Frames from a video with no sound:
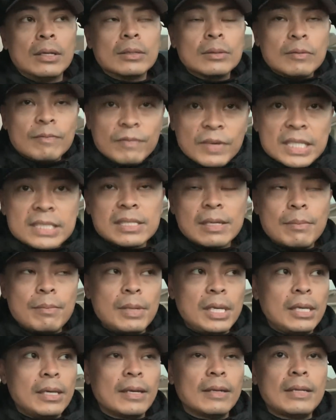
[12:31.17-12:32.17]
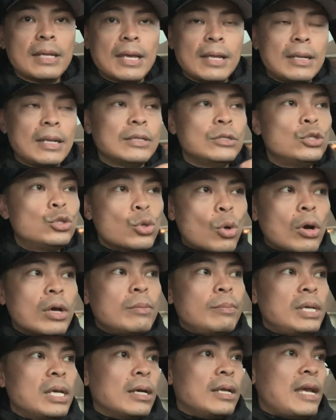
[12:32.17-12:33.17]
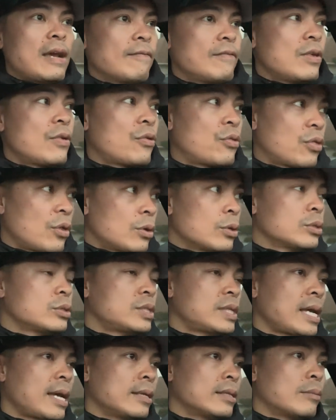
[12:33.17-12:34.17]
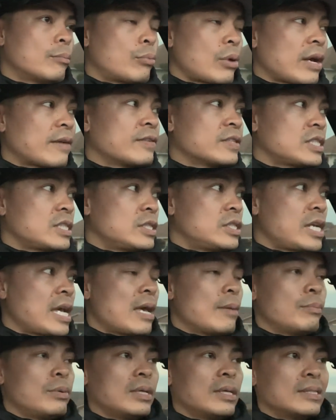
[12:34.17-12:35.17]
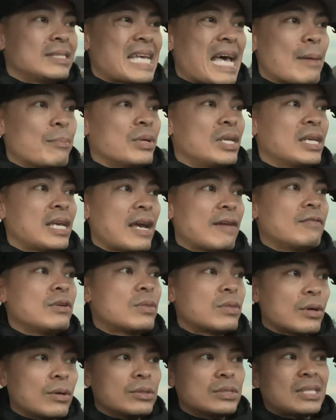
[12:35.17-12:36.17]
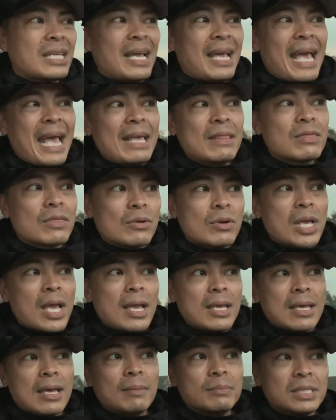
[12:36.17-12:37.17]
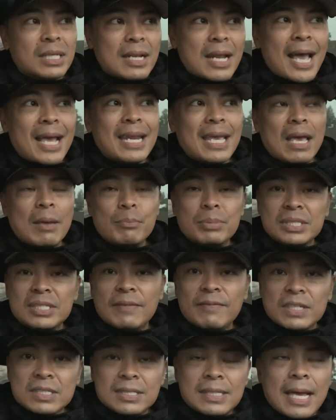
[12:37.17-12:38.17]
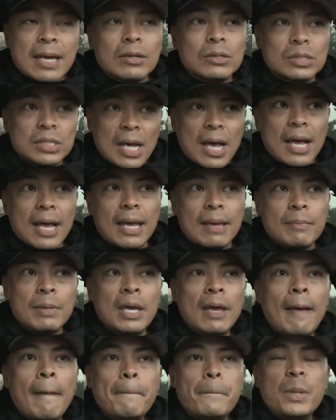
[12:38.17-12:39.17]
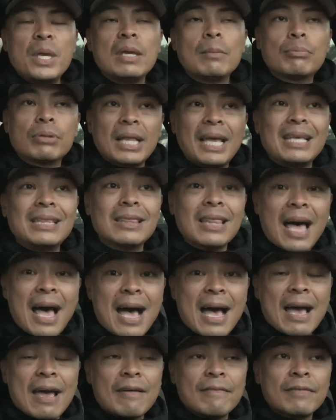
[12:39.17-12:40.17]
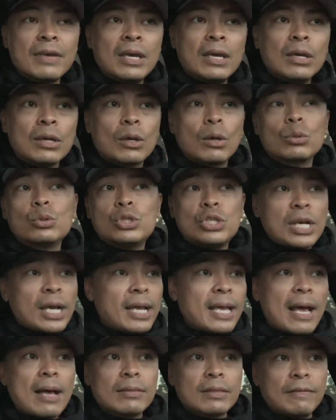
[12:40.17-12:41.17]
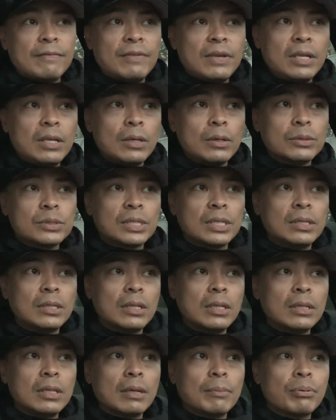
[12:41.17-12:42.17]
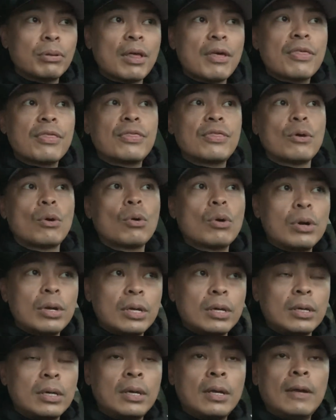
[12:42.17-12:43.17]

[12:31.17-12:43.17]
Visit me and join me on every Thursday on the Breakfast of Champions, happening every Thursday, 8:30 a.m. to 9 a.m. Pacific Standard Time, being played live. Go check out the videos and the plethora